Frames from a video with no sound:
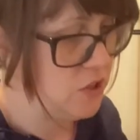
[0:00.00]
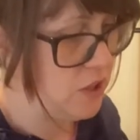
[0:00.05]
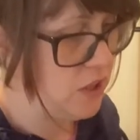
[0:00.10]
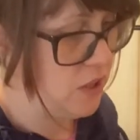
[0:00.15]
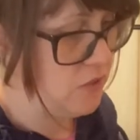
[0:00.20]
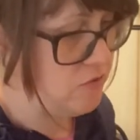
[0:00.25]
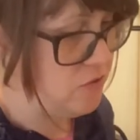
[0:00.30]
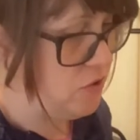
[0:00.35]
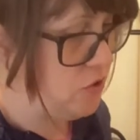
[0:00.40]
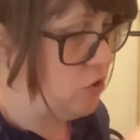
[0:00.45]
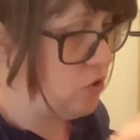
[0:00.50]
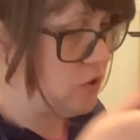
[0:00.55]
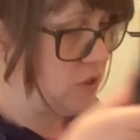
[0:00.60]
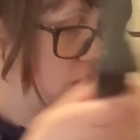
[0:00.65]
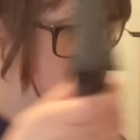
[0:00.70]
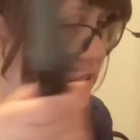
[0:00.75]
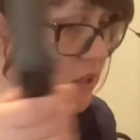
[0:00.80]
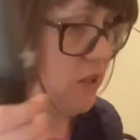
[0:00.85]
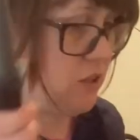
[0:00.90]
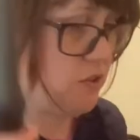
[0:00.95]
glove not
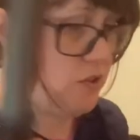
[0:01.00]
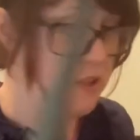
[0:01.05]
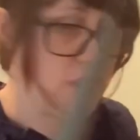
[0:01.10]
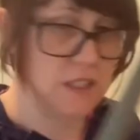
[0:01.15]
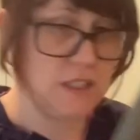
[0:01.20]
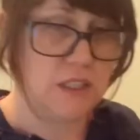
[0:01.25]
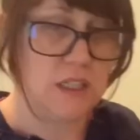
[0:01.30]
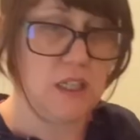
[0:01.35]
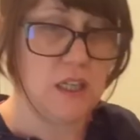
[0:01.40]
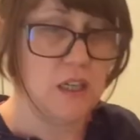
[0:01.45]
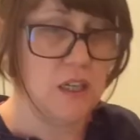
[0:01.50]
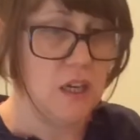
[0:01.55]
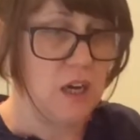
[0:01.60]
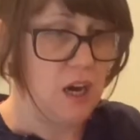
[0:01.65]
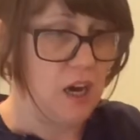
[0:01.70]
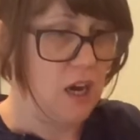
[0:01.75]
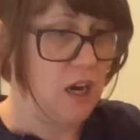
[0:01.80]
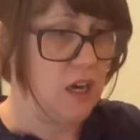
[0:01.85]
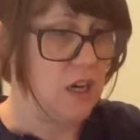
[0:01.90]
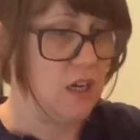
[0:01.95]
included.
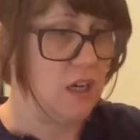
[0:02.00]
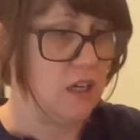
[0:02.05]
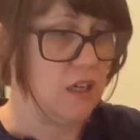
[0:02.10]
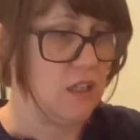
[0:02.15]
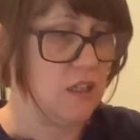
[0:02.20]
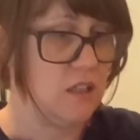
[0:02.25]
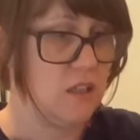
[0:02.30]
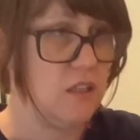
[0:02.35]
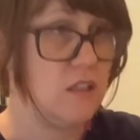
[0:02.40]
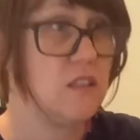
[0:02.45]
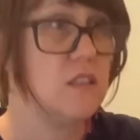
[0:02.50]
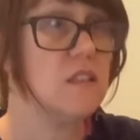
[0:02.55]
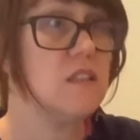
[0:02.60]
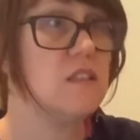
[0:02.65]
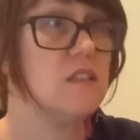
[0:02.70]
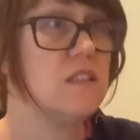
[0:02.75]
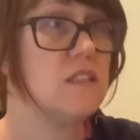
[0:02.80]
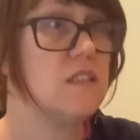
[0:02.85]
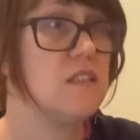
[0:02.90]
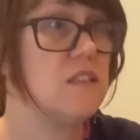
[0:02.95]
Ah,
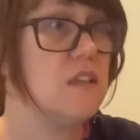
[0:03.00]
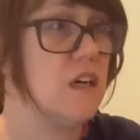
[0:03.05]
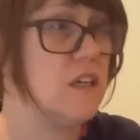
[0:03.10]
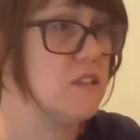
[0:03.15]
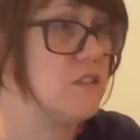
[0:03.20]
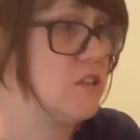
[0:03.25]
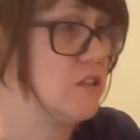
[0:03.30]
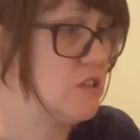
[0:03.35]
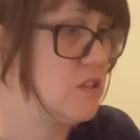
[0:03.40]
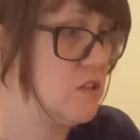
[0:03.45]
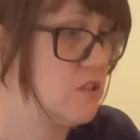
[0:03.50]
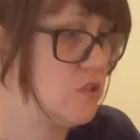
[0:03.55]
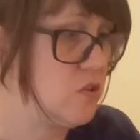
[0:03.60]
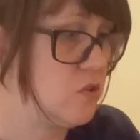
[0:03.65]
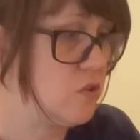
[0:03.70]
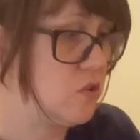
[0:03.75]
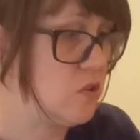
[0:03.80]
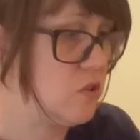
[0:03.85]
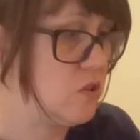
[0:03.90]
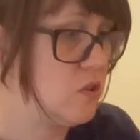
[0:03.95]
I just
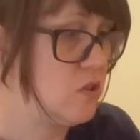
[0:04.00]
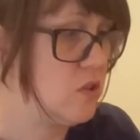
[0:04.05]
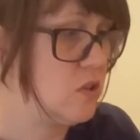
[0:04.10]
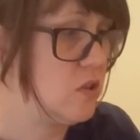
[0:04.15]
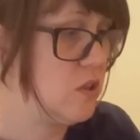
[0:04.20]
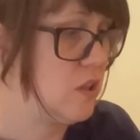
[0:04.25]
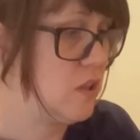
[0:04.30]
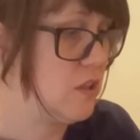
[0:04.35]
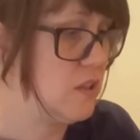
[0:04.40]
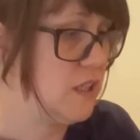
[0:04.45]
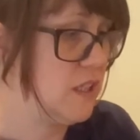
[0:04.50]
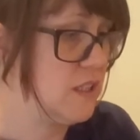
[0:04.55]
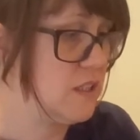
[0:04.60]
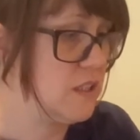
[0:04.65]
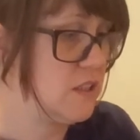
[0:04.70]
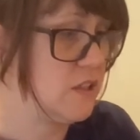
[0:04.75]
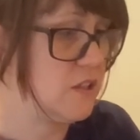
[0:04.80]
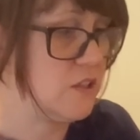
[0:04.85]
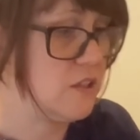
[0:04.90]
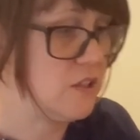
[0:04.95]
saw... Oh, that's
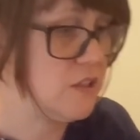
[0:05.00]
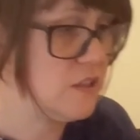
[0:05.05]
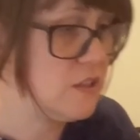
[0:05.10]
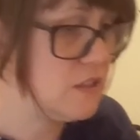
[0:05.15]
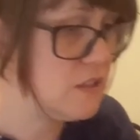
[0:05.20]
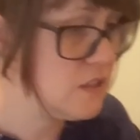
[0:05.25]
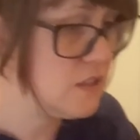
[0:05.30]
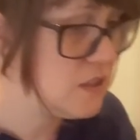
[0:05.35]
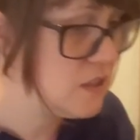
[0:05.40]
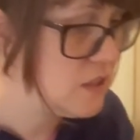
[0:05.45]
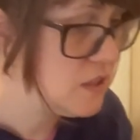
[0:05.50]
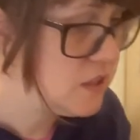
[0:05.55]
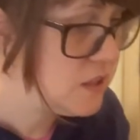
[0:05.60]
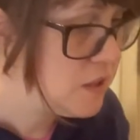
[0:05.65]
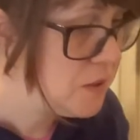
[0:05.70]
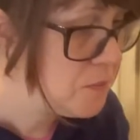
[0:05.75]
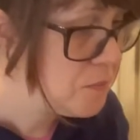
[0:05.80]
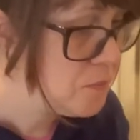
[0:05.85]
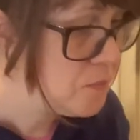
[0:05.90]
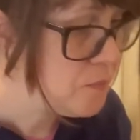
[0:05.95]
good.
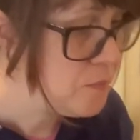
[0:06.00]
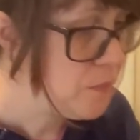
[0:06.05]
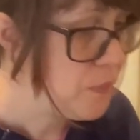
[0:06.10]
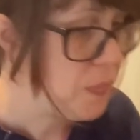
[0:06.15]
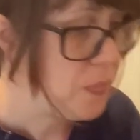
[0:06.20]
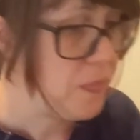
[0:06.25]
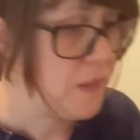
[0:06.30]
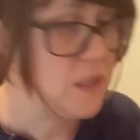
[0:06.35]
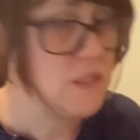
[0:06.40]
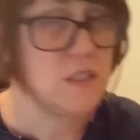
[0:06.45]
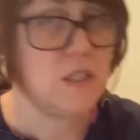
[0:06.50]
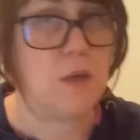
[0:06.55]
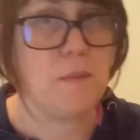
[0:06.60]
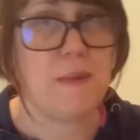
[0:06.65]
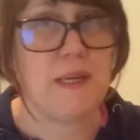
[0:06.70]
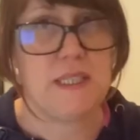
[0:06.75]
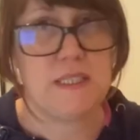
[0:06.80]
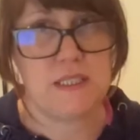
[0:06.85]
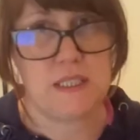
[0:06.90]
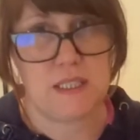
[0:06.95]
So
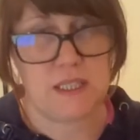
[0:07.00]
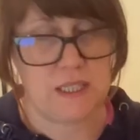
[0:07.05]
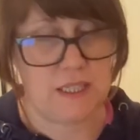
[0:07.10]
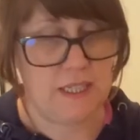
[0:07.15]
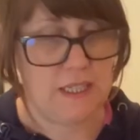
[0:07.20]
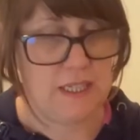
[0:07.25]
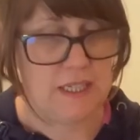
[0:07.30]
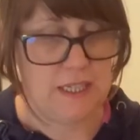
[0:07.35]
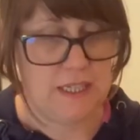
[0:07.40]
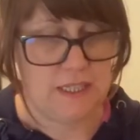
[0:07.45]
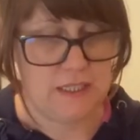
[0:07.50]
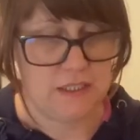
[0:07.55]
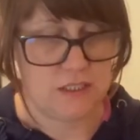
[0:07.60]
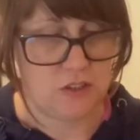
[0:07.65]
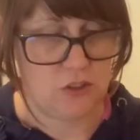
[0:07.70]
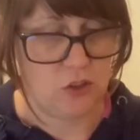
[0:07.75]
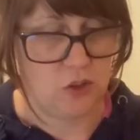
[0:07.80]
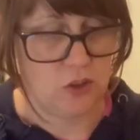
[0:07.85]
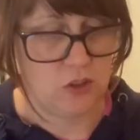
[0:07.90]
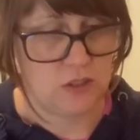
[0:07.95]
basically it's
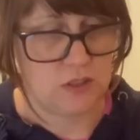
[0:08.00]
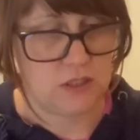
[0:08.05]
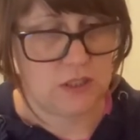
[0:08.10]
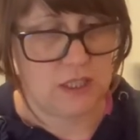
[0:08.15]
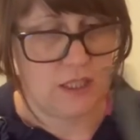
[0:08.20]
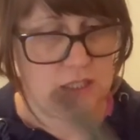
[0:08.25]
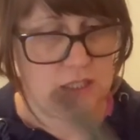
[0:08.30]
got a